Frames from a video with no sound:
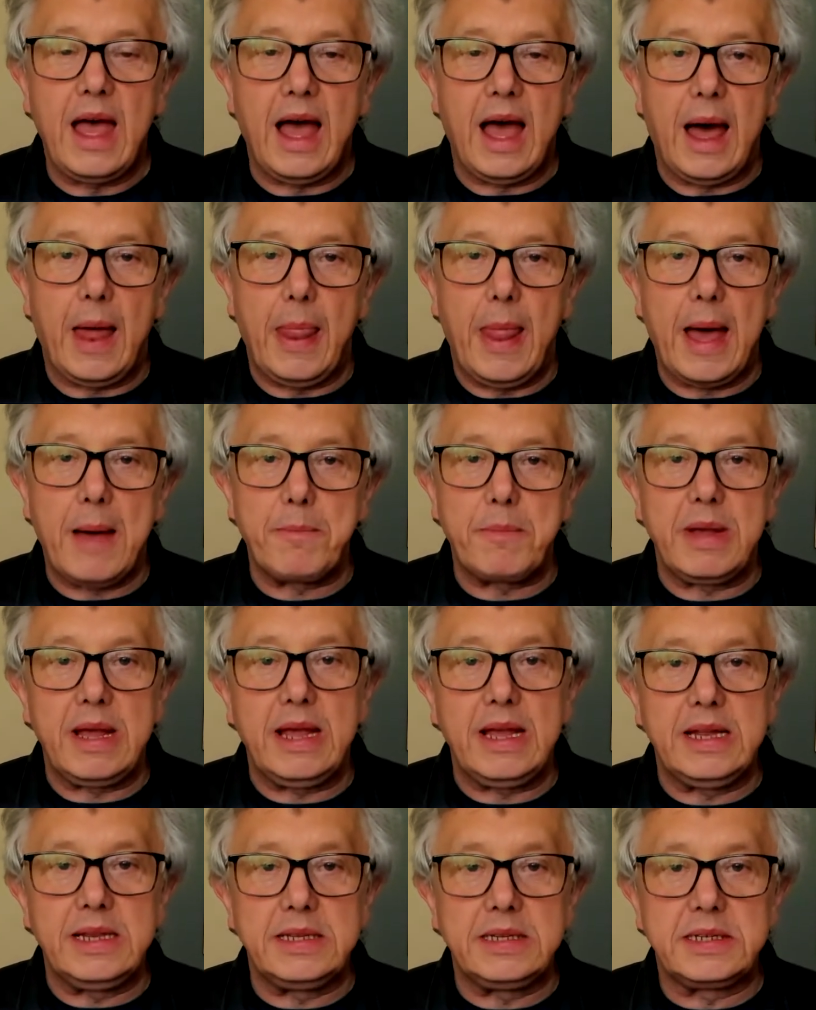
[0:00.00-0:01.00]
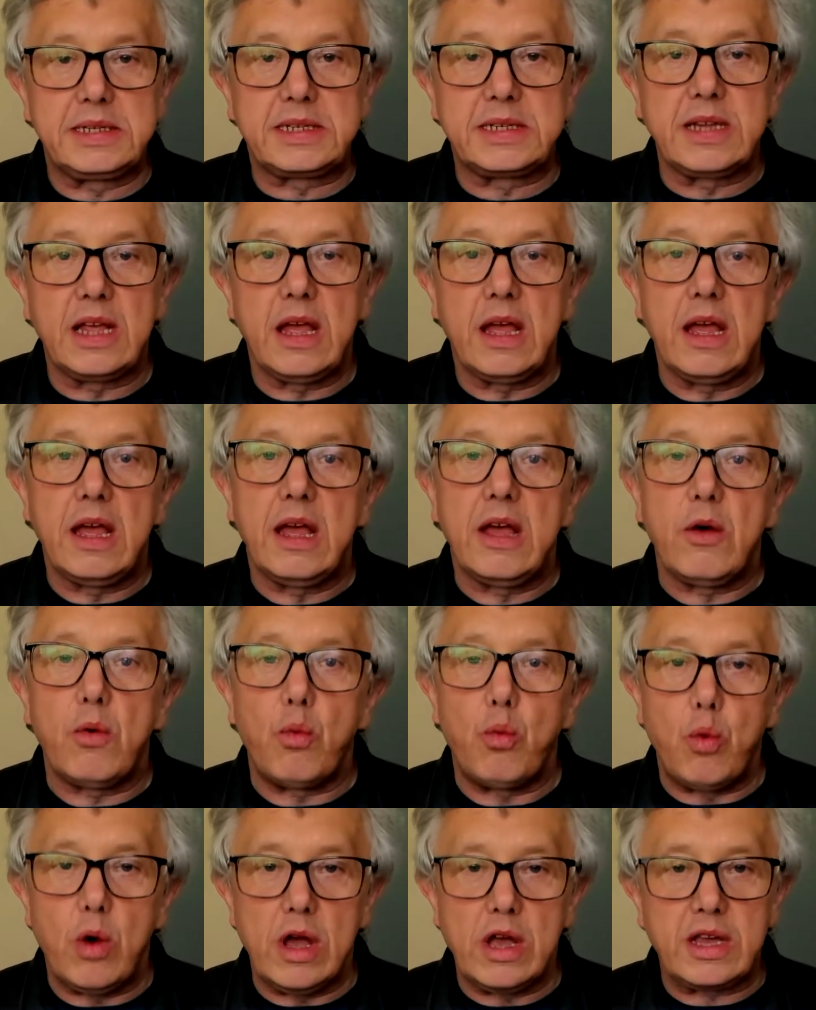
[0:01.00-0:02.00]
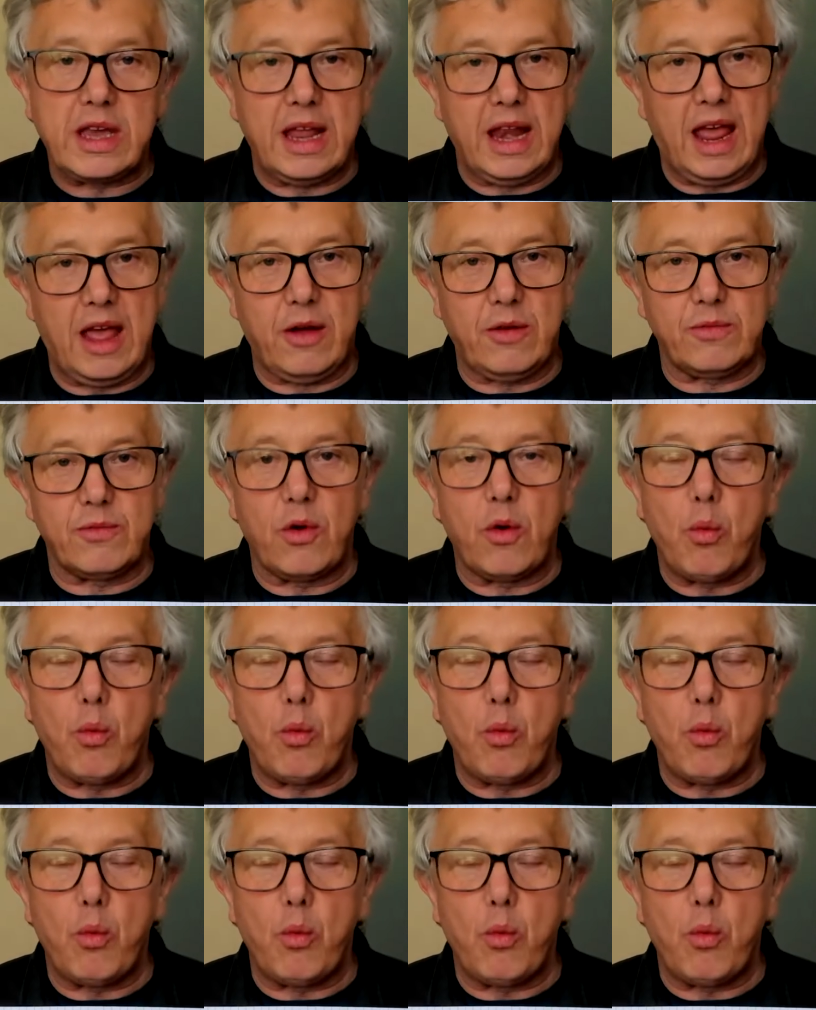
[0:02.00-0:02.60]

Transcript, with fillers: And that means working out